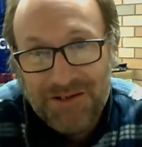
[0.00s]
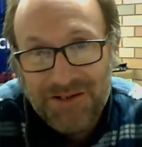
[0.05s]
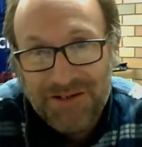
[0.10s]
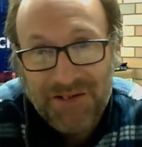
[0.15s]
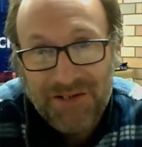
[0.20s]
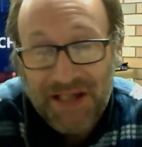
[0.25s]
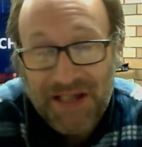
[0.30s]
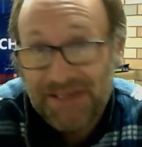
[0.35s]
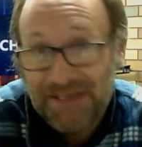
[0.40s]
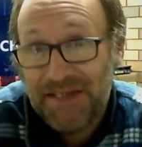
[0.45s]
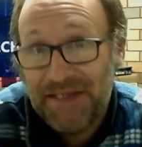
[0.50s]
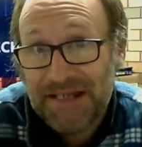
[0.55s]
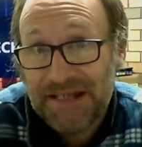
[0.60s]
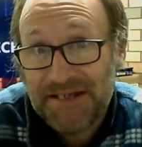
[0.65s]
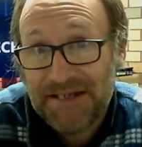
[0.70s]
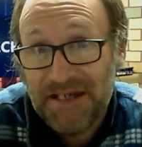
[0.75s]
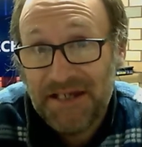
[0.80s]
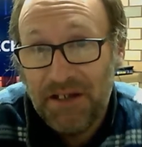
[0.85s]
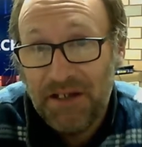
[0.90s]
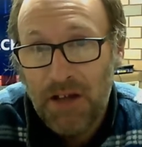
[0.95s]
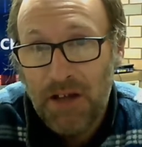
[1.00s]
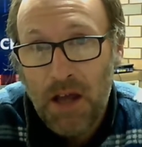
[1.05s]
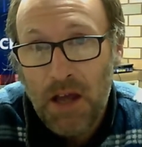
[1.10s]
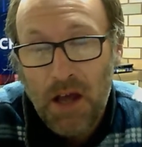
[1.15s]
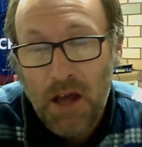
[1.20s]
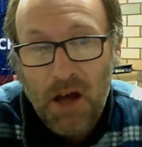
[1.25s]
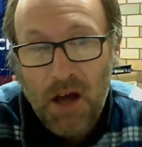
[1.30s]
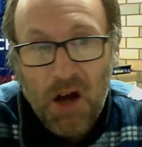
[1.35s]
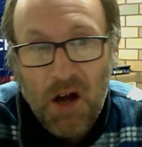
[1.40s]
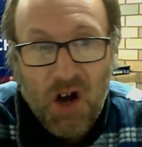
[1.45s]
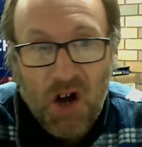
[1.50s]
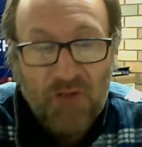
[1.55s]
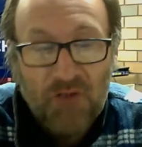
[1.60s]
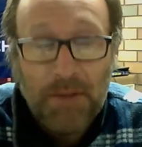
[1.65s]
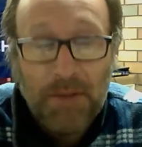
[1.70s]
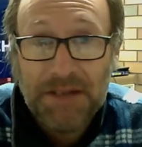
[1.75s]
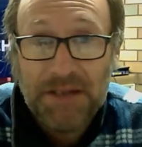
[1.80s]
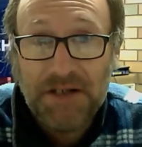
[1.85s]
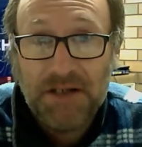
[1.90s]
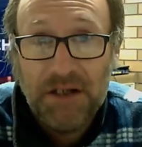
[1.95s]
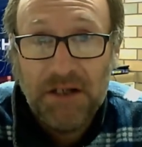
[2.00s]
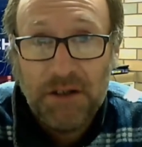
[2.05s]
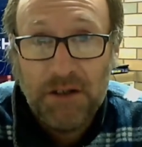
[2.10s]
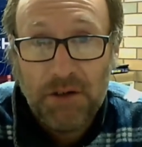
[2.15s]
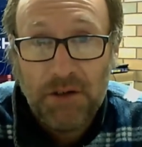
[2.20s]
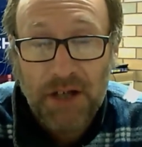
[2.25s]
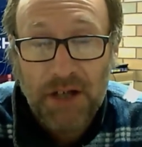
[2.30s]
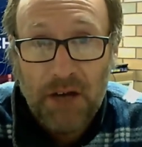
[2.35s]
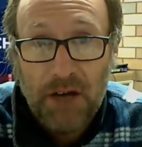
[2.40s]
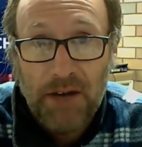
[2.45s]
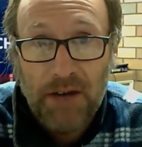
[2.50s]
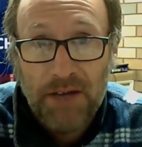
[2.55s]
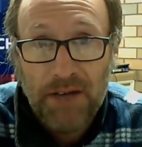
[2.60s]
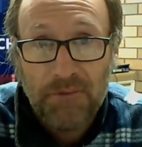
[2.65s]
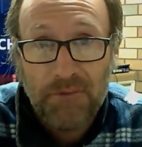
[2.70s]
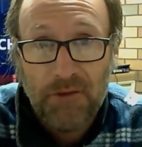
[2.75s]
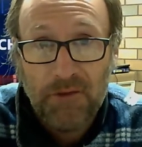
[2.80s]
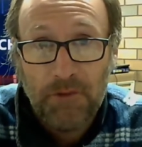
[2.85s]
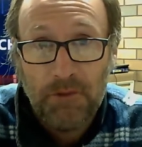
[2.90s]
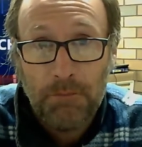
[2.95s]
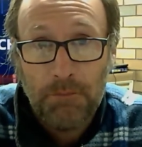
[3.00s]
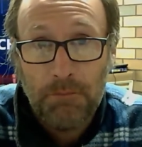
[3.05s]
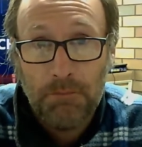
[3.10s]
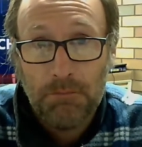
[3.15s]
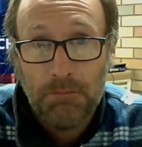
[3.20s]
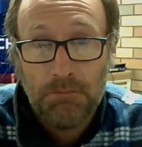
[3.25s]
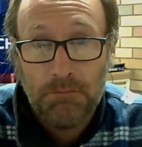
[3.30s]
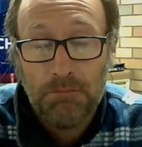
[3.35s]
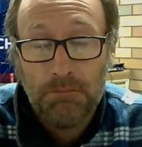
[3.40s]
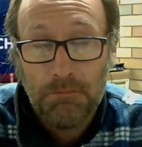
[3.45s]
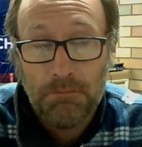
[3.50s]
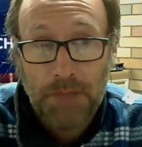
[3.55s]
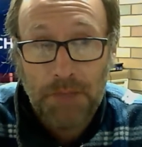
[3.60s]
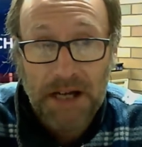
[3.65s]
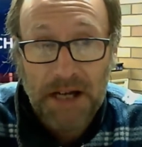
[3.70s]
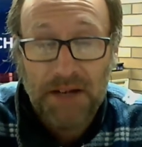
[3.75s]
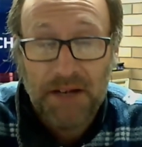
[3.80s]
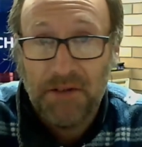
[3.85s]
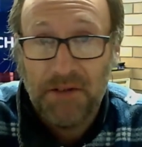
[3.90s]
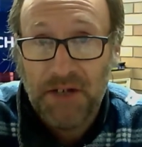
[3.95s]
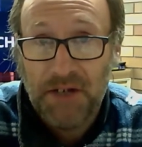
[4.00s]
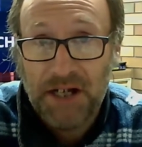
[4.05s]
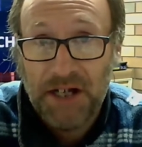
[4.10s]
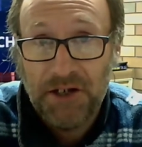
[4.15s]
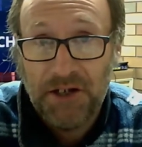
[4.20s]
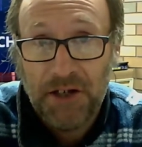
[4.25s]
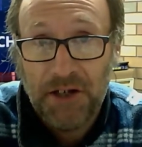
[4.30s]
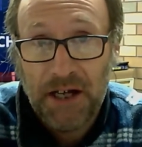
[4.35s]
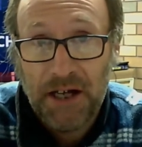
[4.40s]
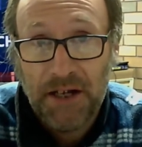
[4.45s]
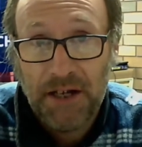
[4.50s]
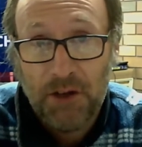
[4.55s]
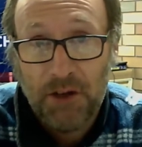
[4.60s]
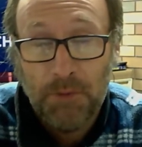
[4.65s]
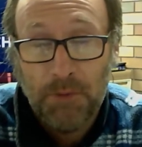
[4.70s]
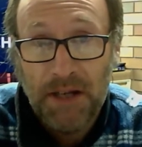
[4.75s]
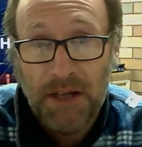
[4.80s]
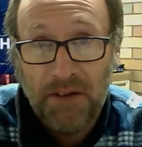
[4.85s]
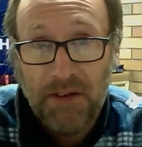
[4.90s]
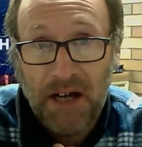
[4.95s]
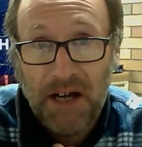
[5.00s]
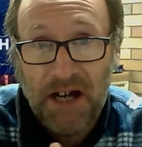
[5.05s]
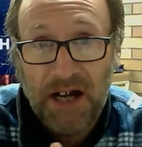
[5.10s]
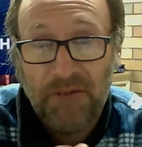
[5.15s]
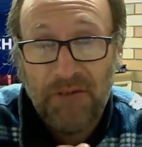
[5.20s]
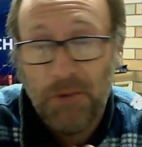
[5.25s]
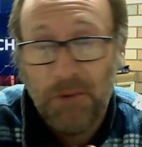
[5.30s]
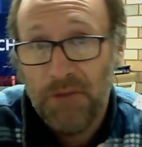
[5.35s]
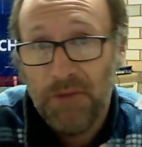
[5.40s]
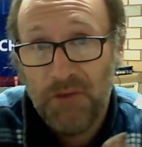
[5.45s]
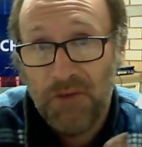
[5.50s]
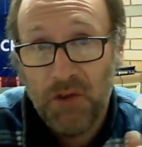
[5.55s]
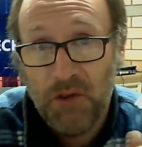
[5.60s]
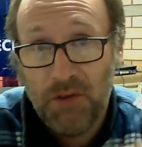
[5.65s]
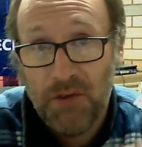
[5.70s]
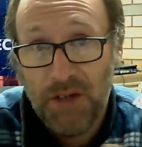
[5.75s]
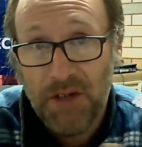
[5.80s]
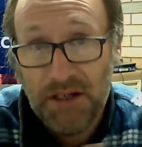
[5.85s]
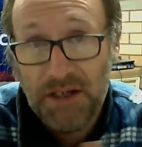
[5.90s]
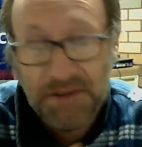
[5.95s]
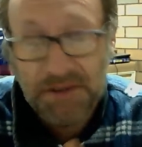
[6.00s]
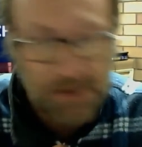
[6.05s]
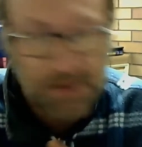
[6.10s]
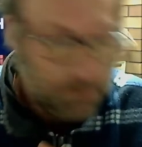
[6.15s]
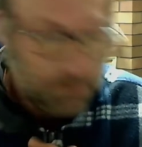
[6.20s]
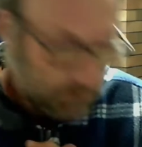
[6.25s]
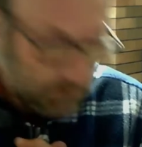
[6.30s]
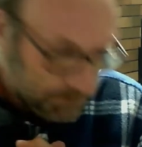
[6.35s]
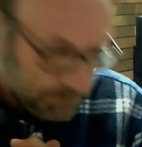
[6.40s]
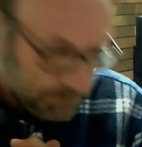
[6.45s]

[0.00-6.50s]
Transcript: That's it. I've basically got to go out for part of the day today and help the other half with a few things.